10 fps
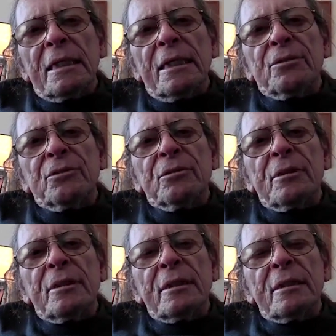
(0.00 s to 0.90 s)
it's,
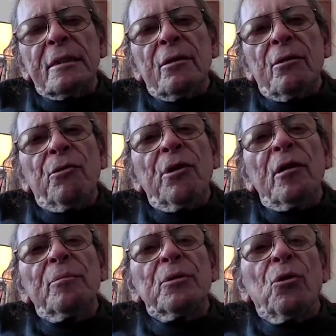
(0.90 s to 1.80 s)
we
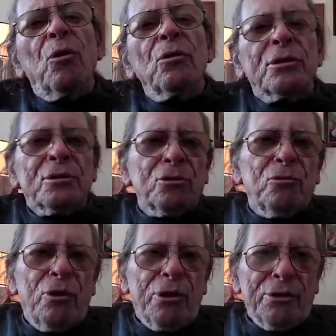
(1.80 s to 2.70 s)
are beholden to
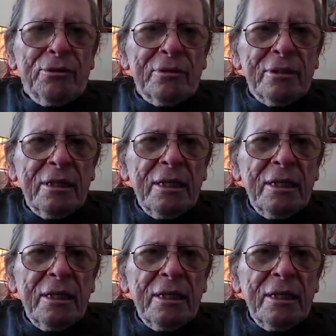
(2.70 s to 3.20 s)
water.